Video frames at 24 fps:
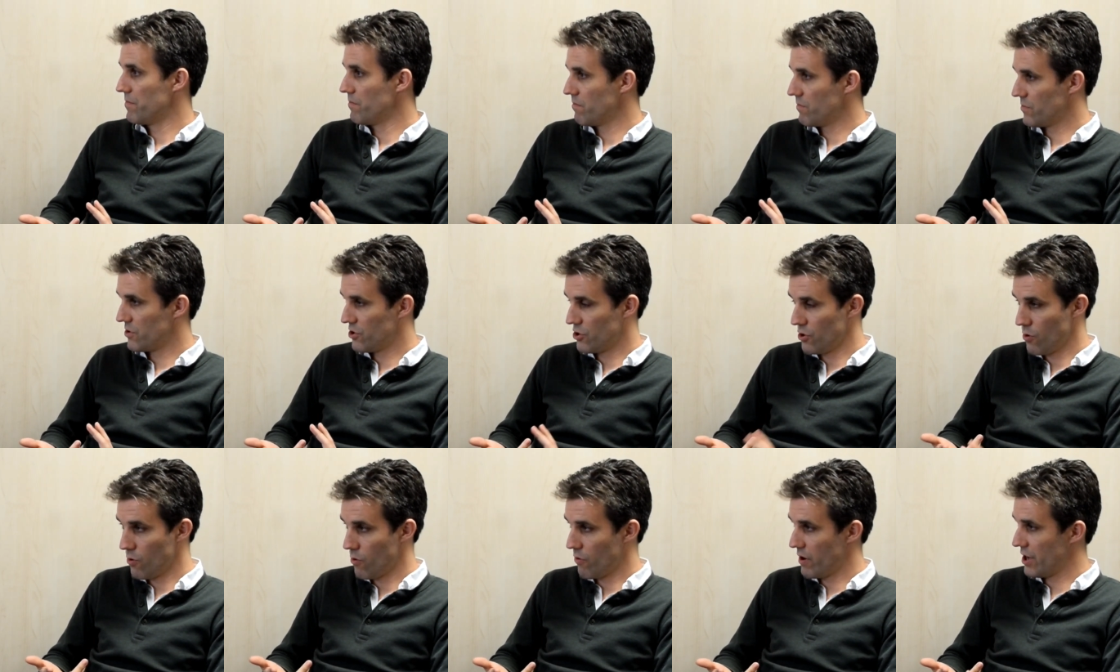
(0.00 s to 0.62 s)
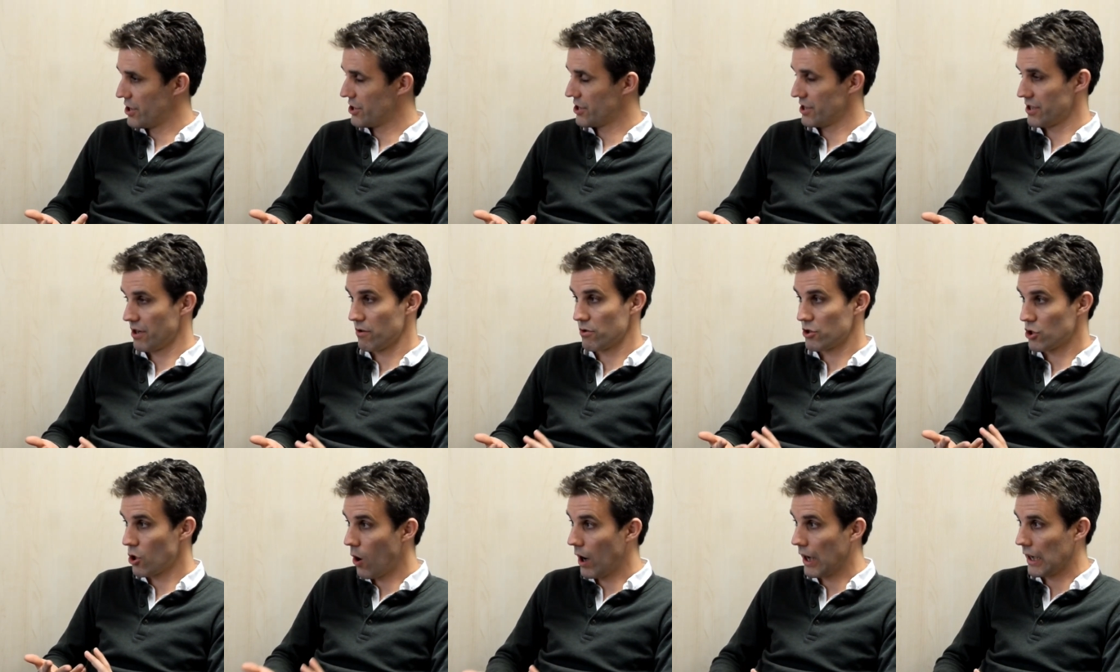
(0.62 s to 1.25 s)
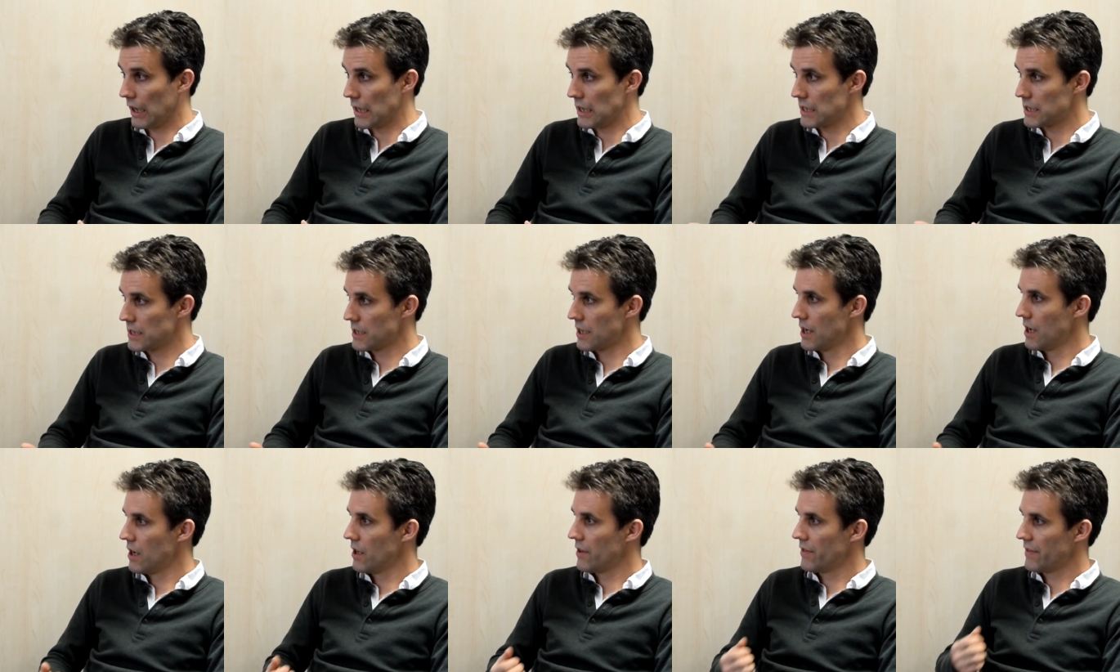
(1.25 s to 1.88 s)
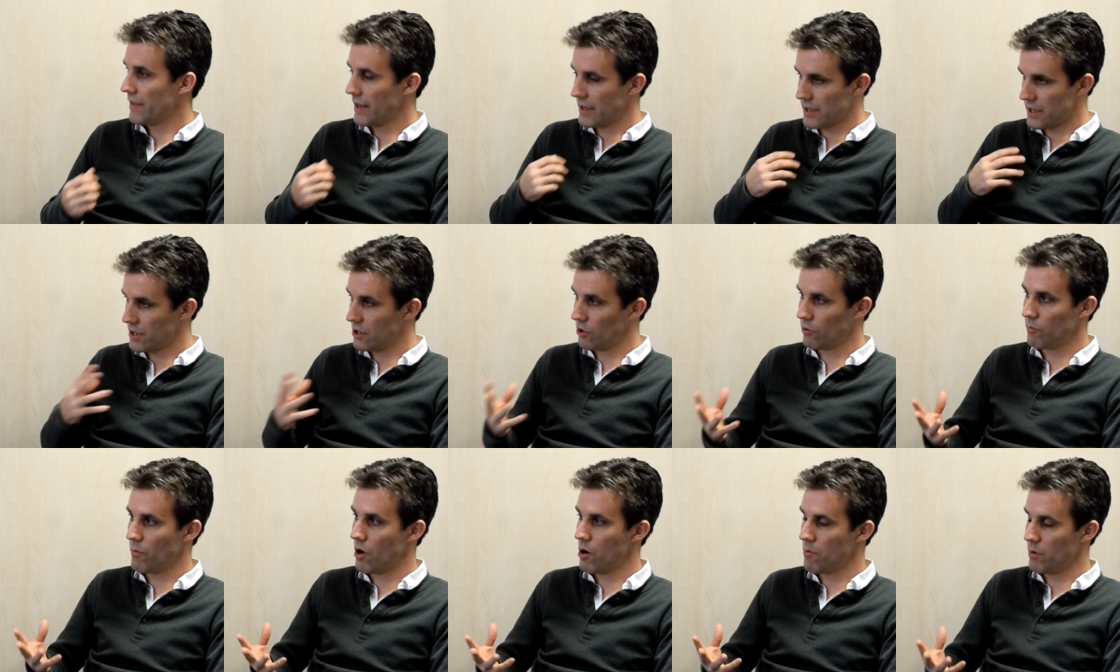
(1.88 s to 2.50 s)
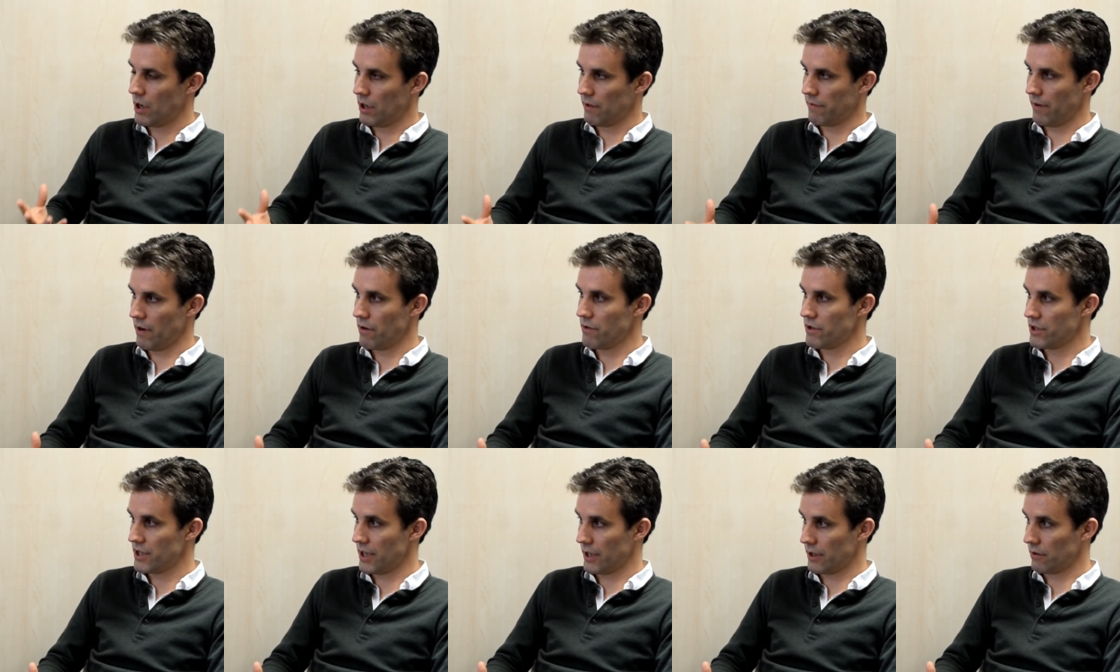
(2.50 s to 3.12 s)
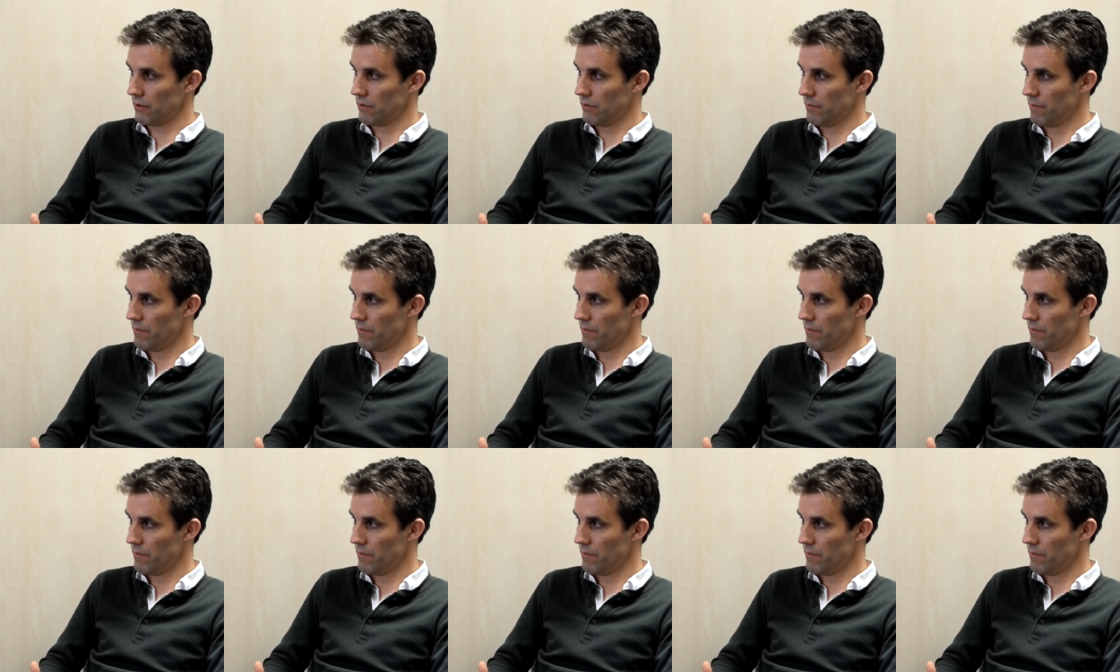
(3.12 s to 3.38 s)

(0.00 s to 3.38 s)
sewerage, there's no toilets, there's still mobile phone signal.